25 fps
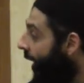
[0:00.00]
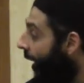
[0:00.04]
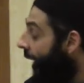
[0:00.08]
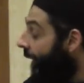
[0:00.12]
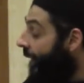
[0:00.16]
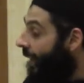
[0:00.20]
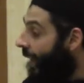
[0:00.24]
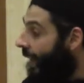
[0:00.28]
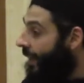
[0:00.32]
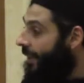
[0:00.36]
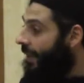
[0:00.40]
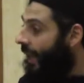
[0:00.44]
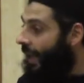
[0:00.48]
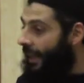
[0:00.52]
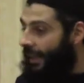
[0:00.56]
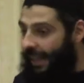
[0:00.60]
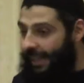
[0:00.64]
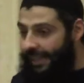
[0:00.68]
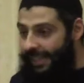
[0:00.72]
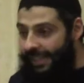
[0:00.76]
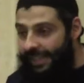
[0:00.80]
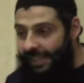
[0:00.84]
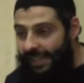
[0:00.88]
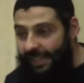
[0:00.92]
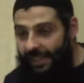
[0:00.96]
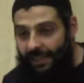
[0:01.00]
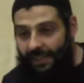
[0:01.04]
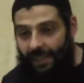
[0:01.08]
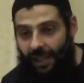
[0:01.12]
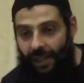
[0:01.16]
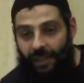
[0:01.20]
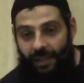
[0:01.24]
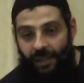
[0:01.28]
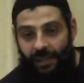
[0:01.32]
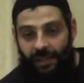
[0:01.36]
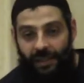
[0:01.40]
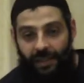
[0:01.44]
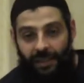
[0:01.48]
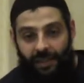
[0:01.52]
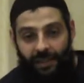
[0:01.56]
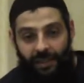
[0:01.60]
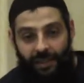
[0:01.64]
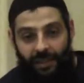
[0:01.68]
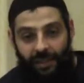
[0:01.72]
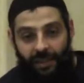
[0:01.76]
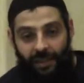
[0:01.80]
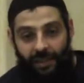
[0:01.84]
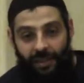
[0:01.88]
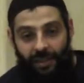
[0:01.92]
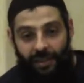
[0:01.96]
I can't, I can't sit. I,
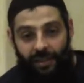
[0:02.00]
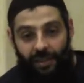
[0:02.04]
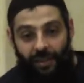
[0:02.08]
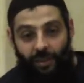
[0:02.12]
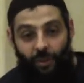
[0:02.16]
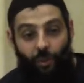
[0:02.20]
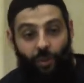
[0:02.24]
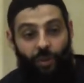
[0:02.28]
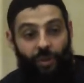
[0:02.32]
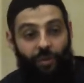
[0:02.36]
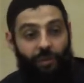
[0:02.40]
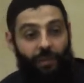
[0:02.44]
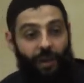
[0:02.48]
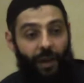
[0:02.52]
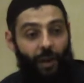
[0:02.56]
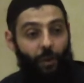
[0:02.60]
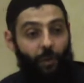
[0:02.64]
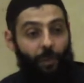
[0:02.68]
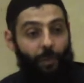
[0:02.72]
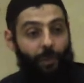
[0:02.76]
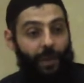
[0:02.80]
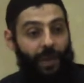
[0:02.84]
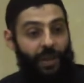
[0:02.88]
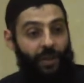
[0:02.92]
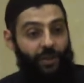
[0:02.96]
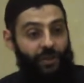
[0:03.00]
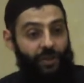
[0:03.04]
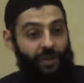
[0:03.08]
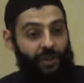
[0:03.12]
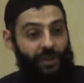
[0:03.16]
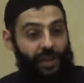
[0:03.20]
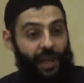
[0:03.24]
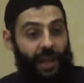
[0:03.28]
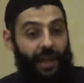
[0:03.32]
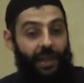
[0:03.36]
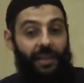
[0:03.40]
to develop patience,